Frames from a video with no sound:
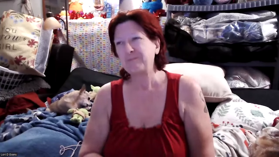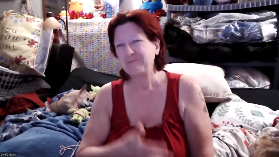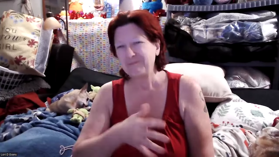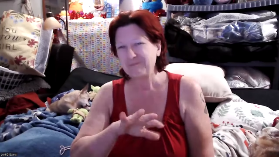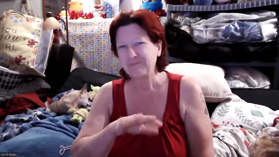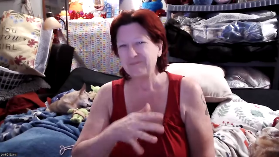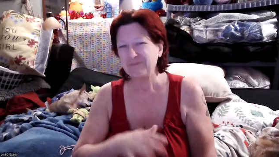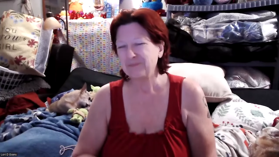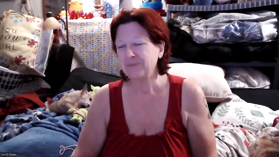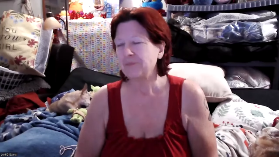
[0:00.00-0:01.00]

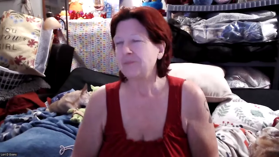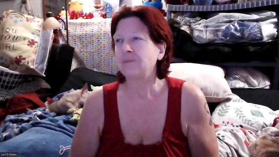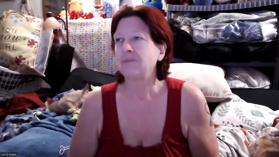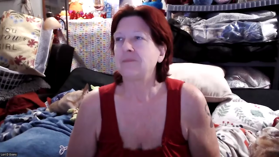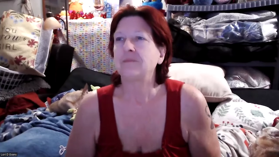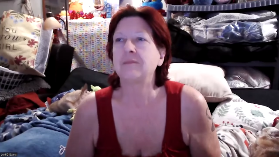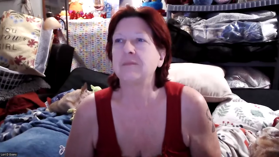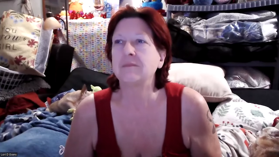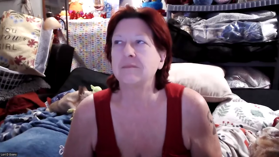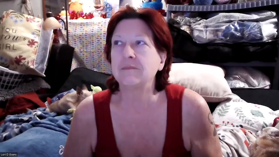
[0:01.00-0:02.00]

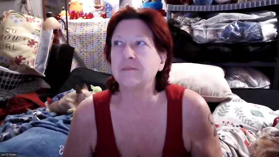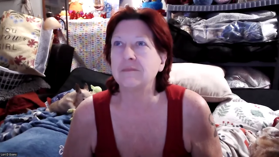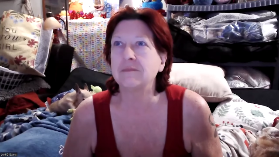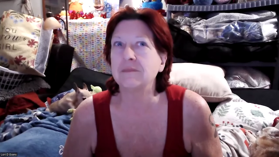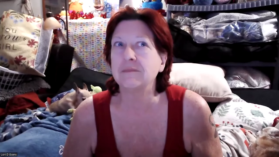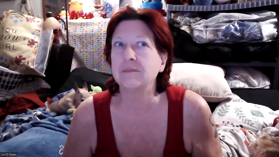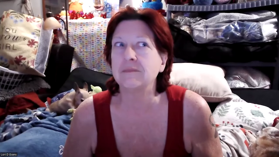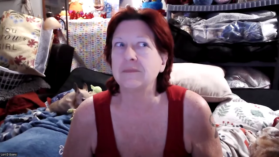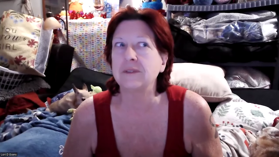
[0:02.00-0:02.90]
(no one is talking)